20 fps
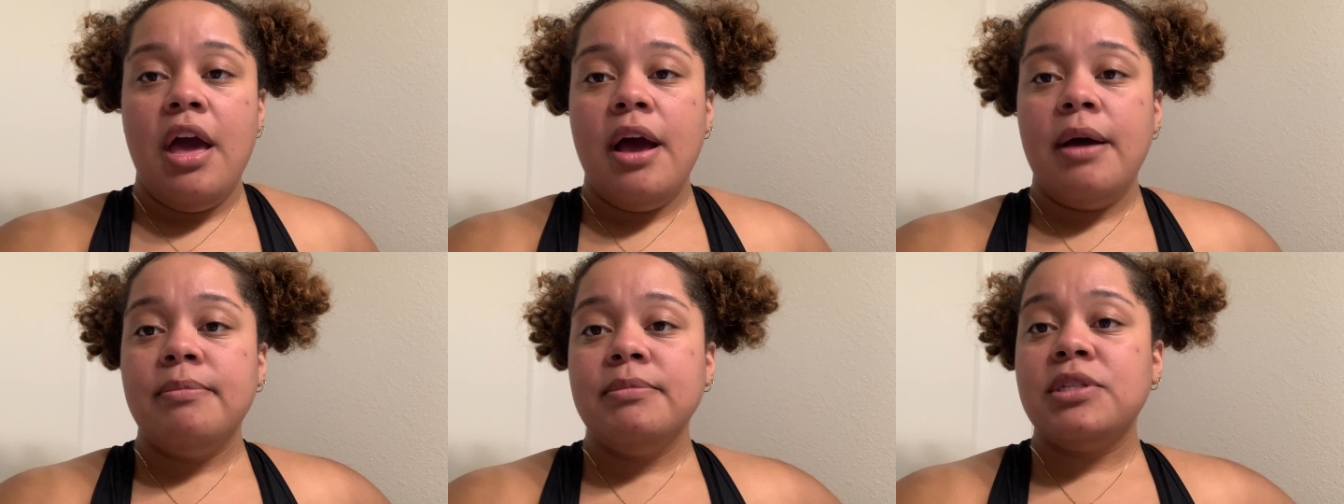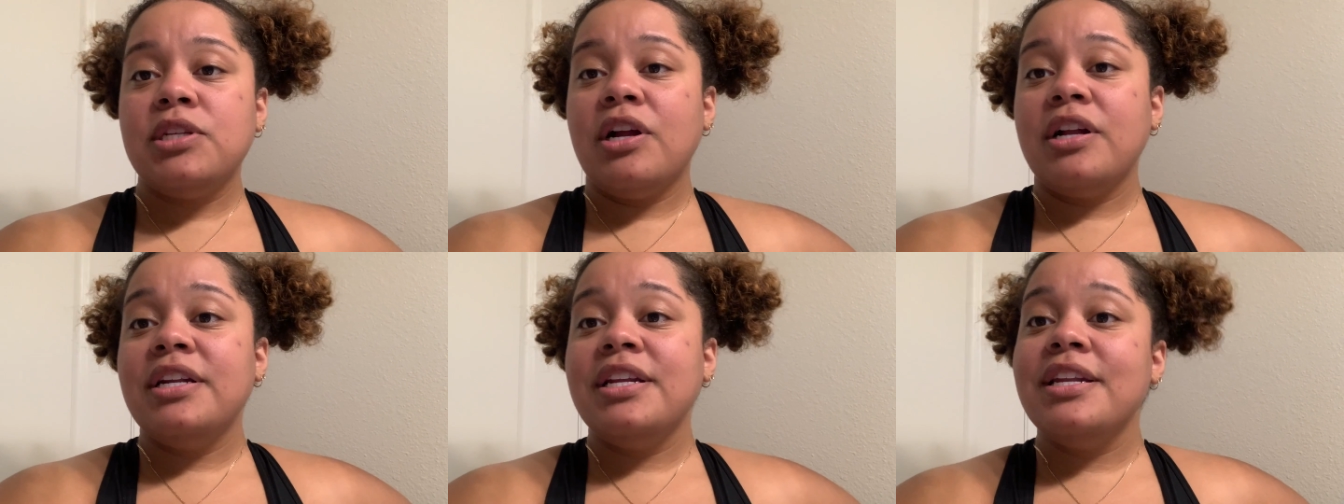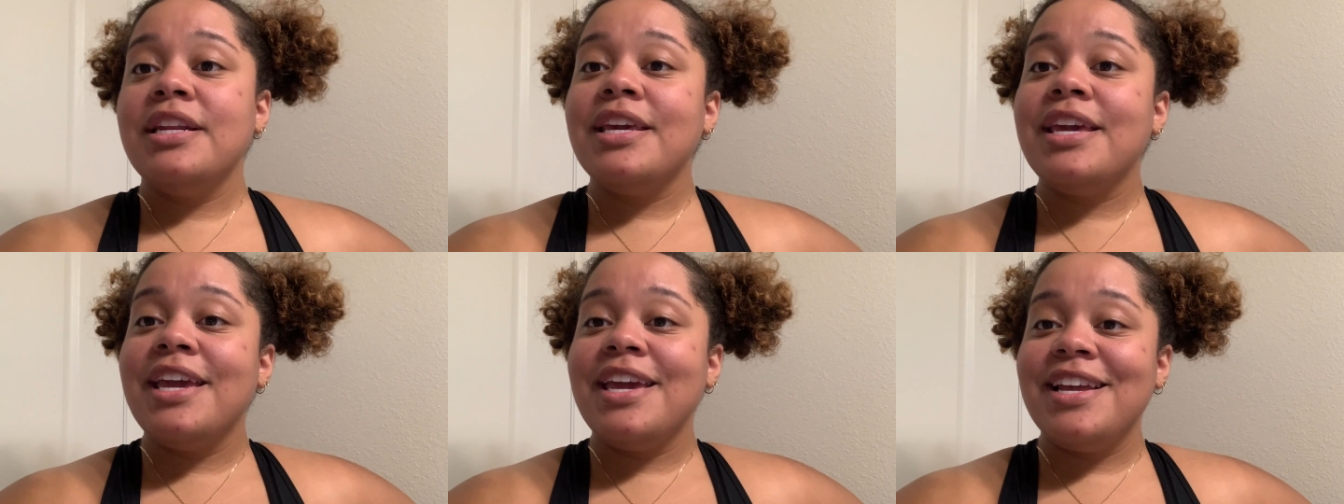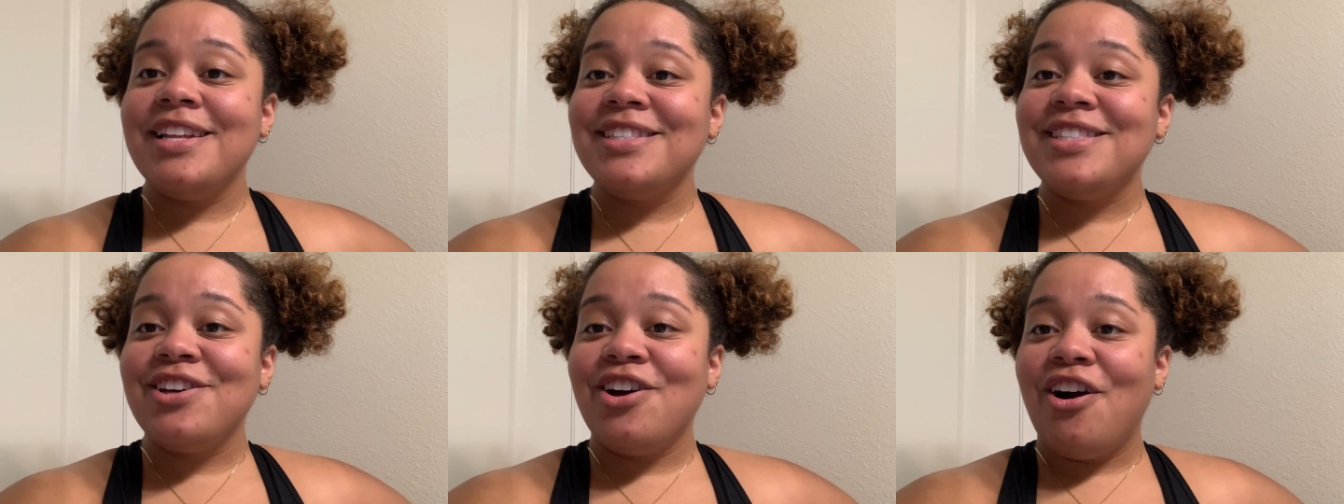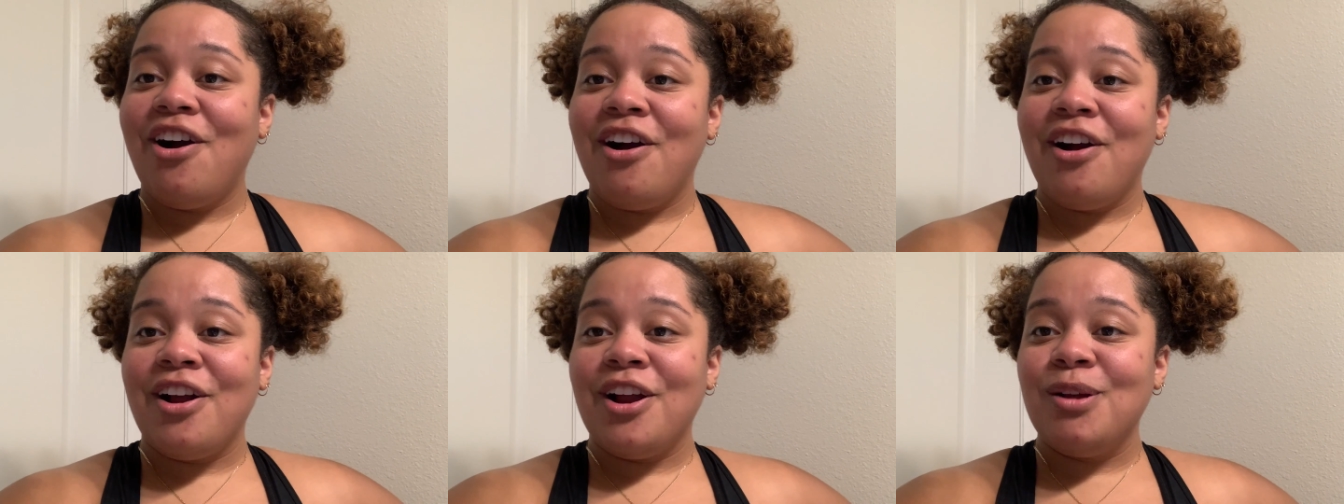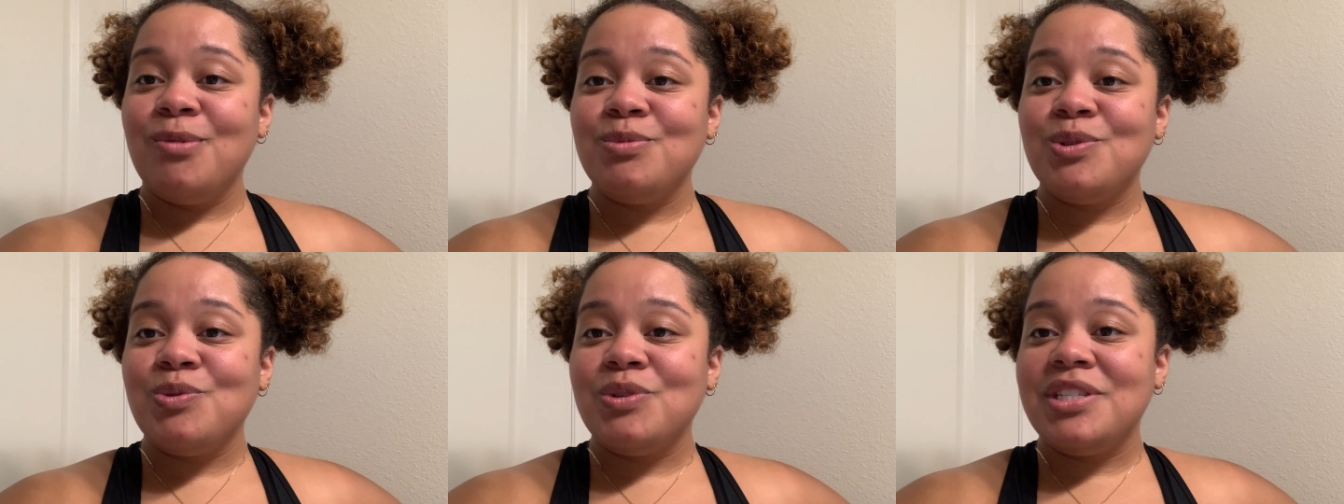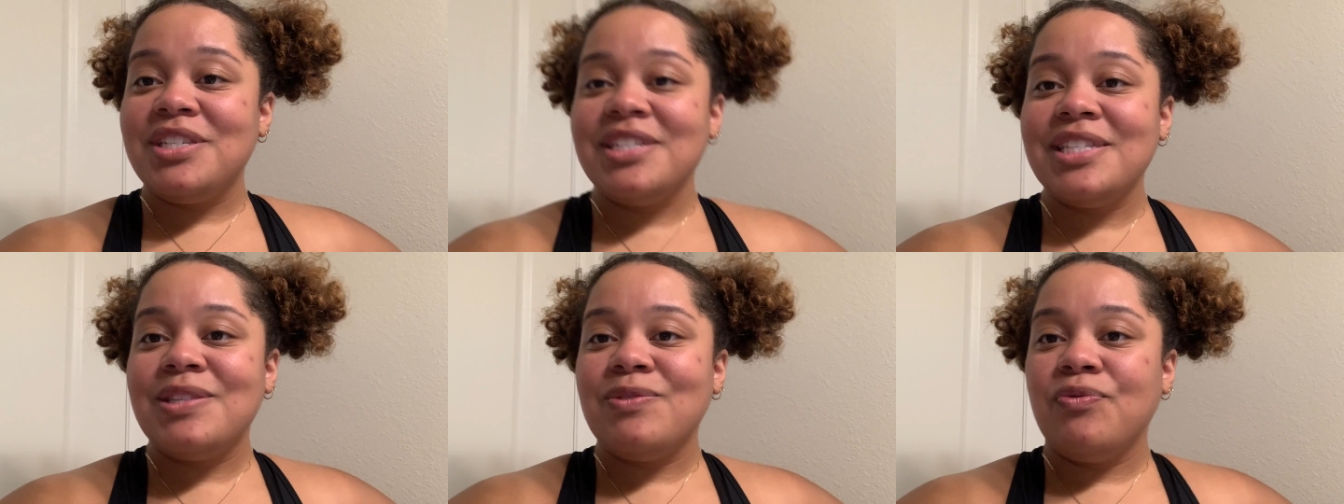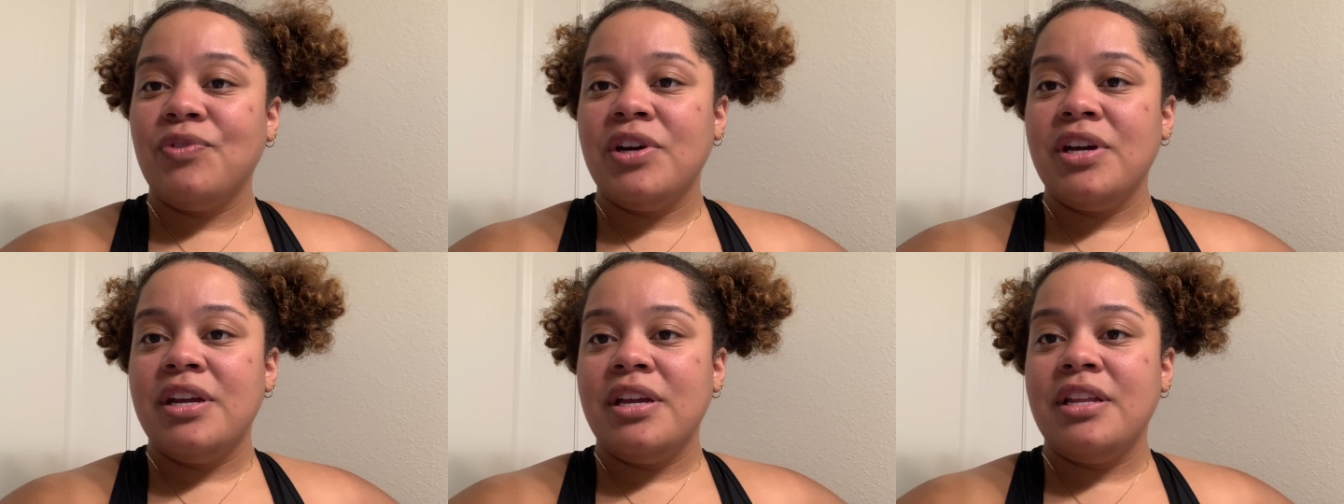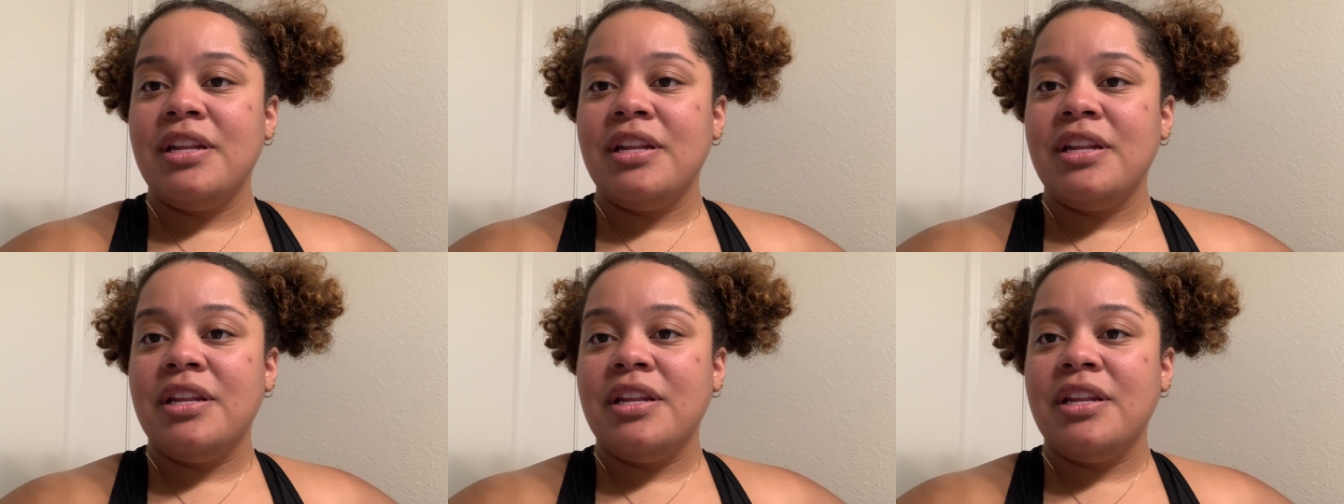I'm starting to get into arms, which is fun.